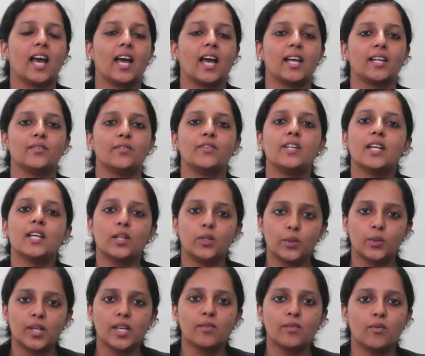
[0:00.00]
and we are
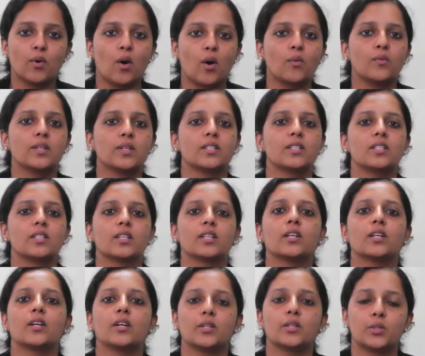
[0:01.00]
looking forward
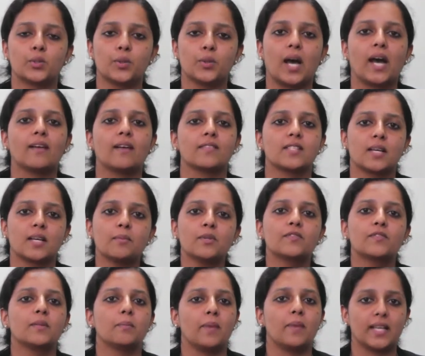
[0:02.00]
to have some
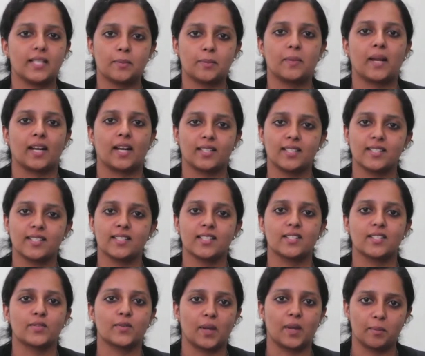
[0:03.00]
of the best
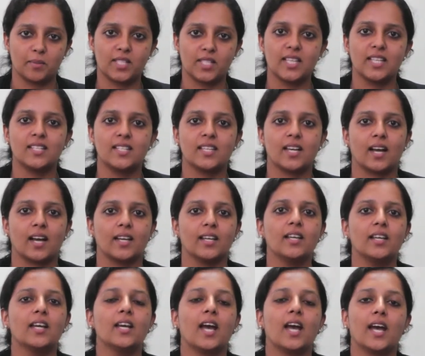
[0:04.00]
practices from CDI
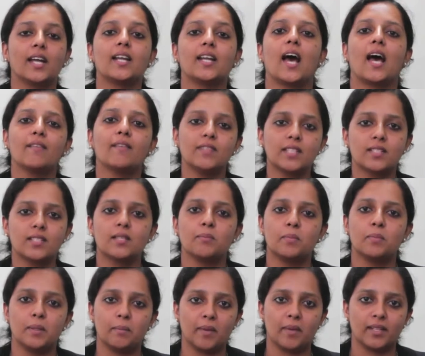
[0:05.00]
and have that
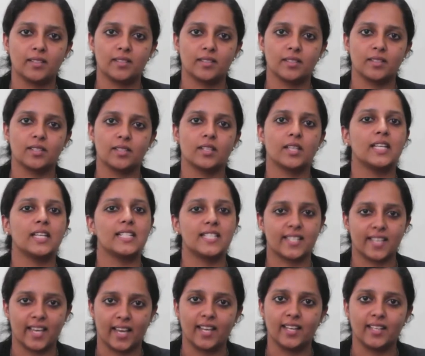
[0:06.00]
implemented in
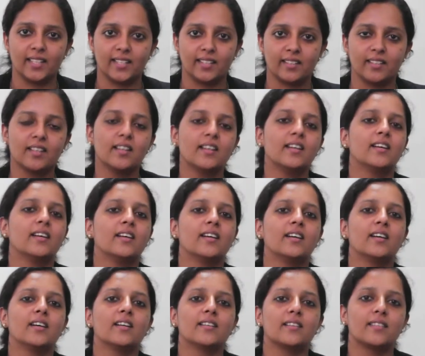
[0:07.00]
Scalene.
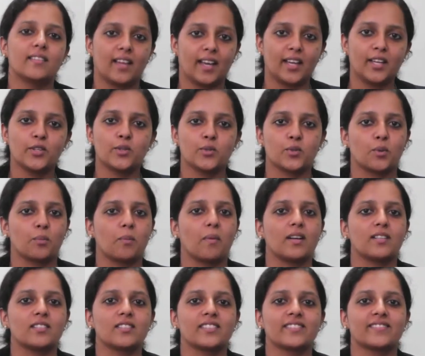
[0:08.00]
Thank you so
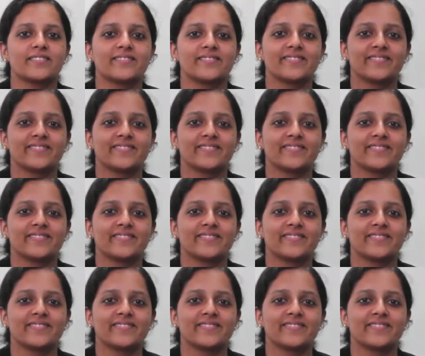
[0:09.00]
much.